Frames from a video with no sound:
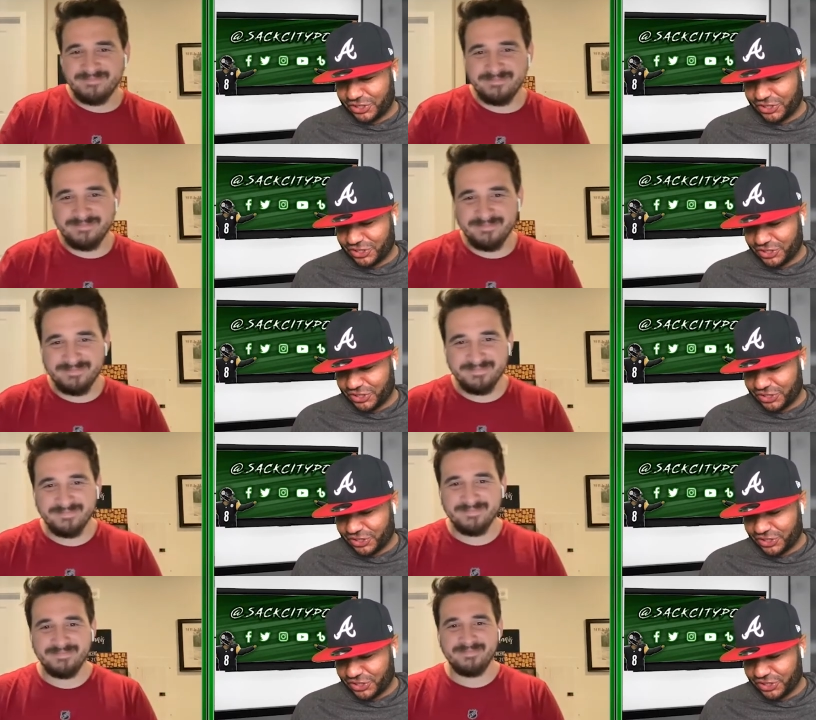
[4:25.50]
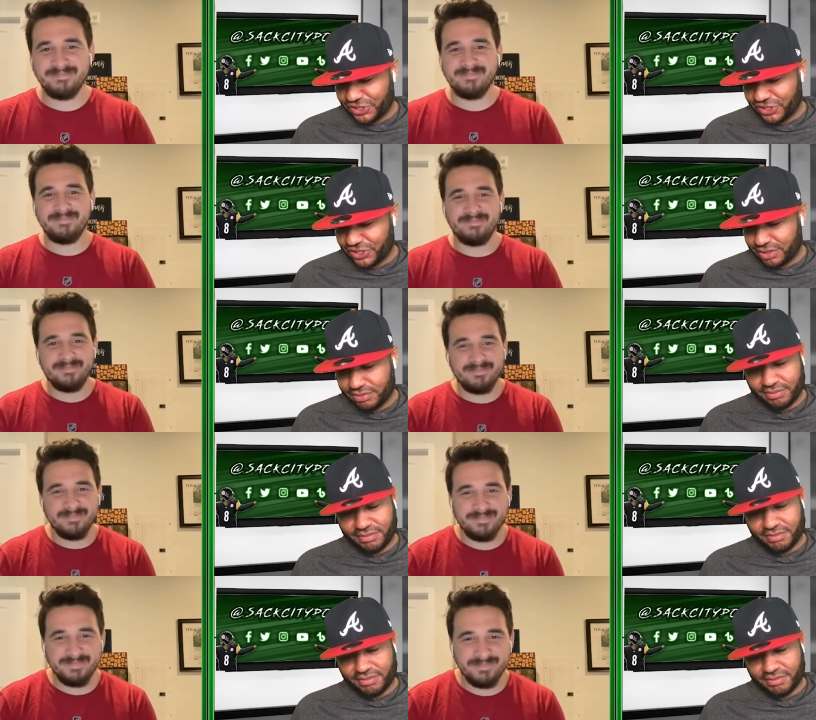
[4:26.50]

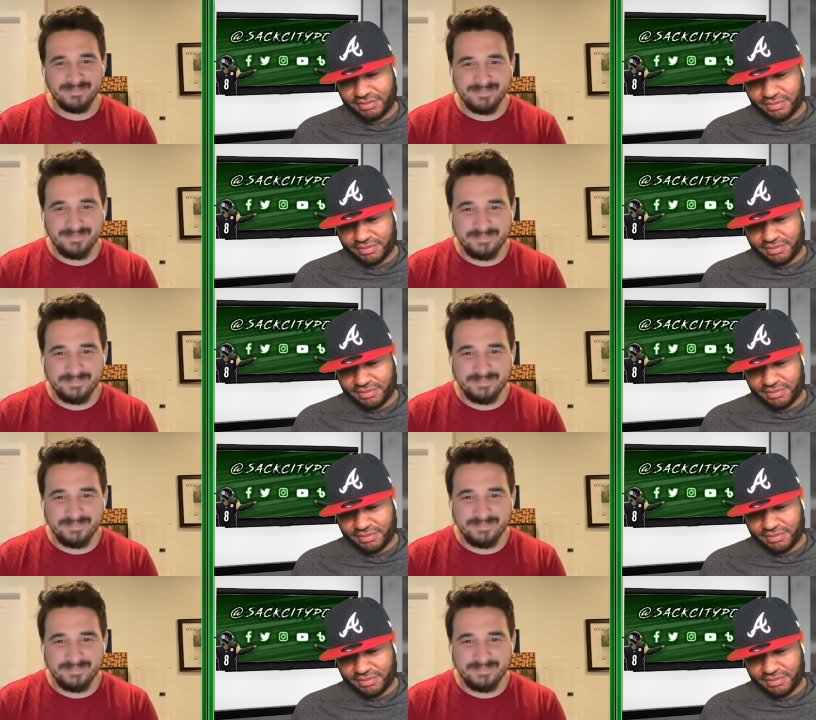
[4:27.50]
No one is speaking in this clip.